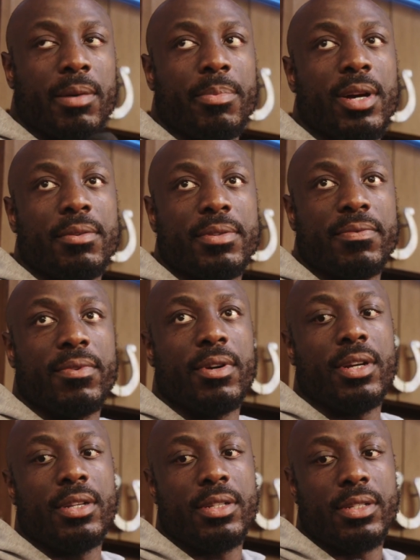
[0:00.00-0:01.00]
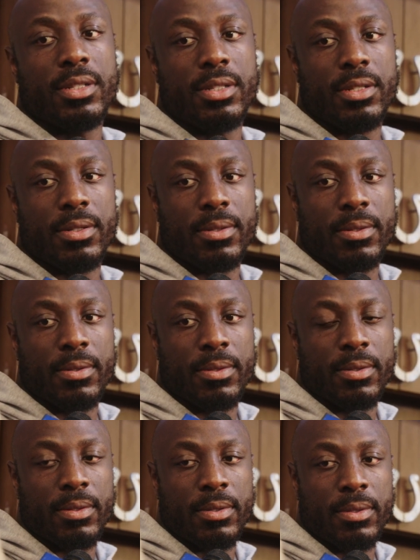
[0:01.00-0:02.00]
punish them for it. Sunday's
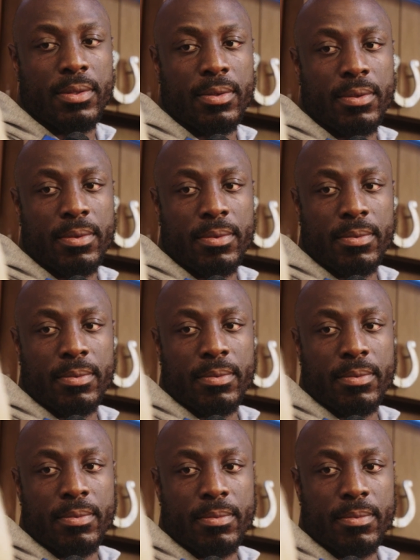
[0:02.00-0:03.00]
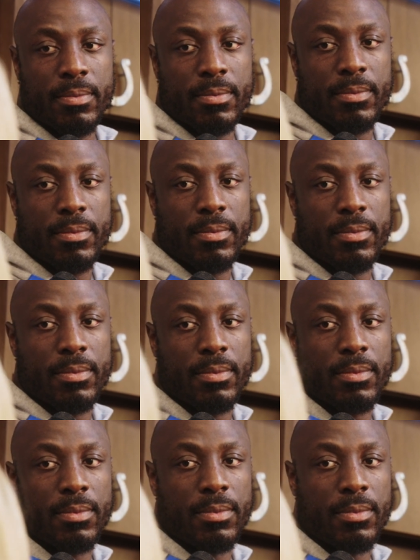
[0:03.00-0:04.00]
game is well behind you guys, but how crucial is it
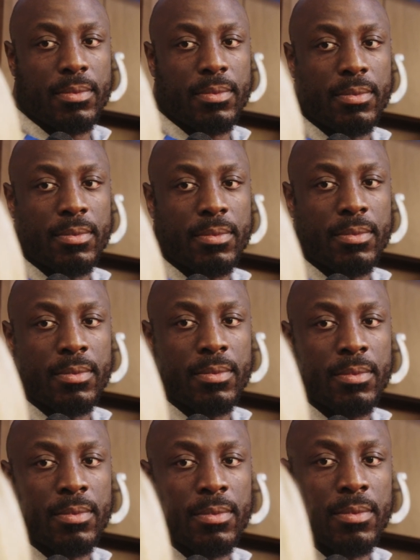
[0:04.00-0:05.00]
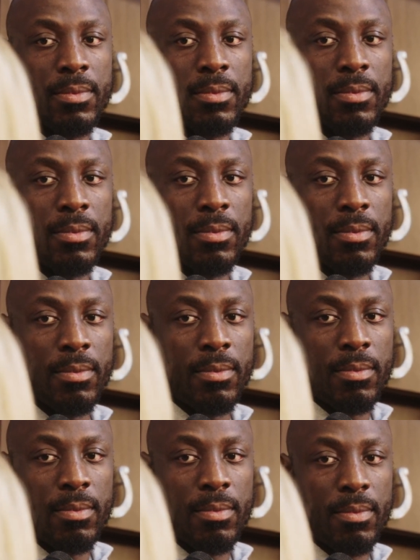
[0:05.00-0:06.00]
against a team like Kansas City to avoid letting
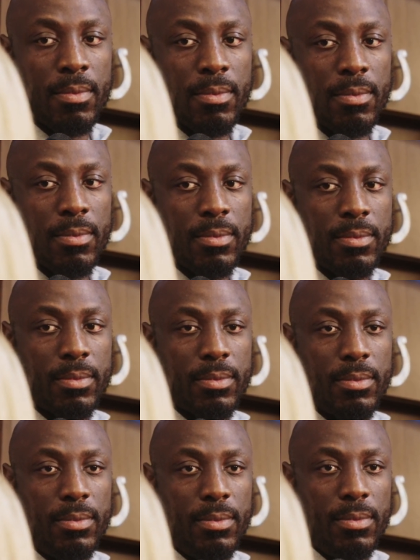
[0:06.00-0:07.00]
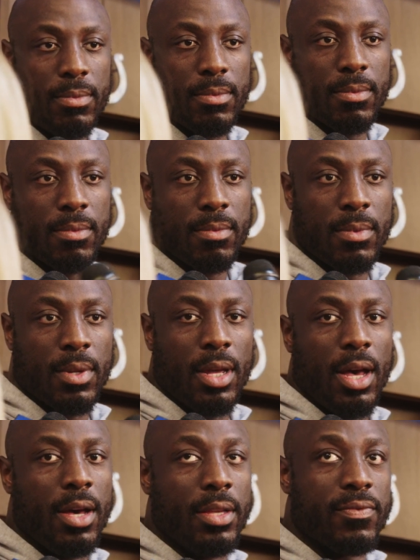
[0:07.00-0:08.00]
them mount that 14-0 lead?
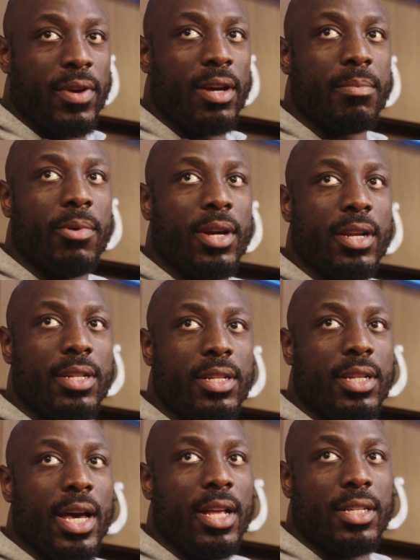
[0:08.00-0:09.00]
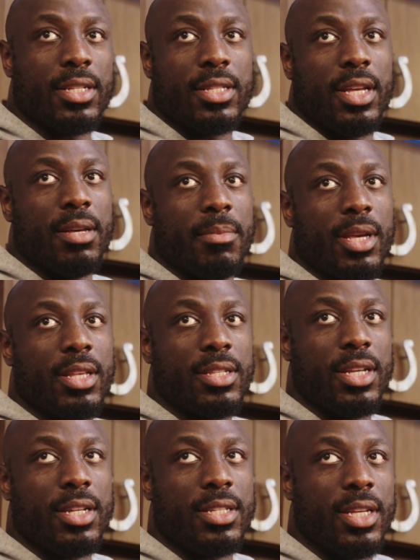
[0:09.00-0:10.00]
Oh, it's very important. Not just them against
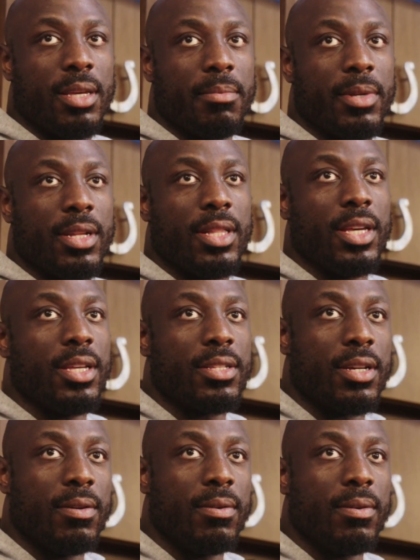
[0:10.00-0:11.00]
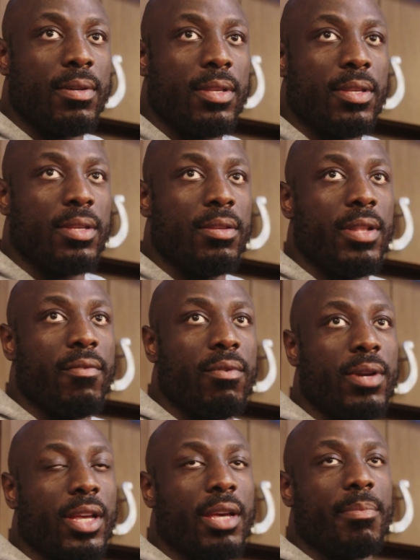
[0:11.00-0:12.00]
any team in the league. So you never
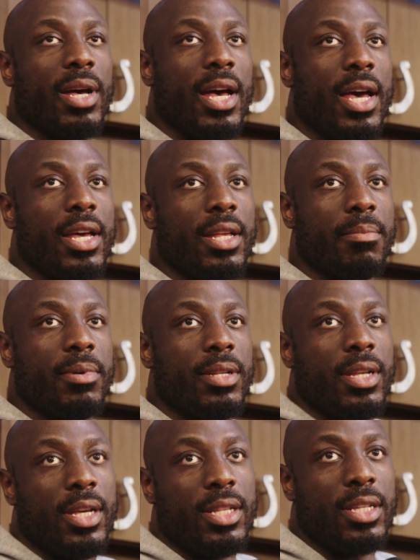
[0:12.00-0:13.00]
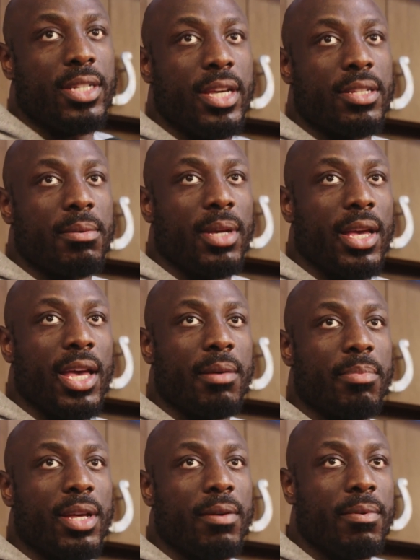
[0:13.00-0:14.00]
want to get behind and change up the game
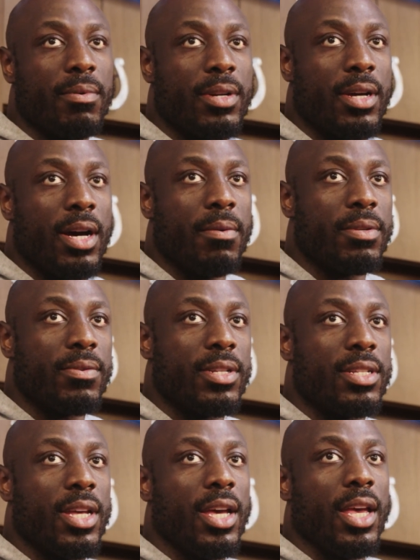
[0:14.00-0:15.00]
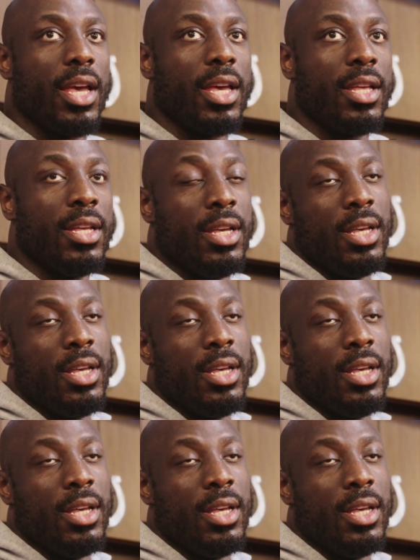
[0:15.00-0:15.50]
plan. We always want to stay ahead.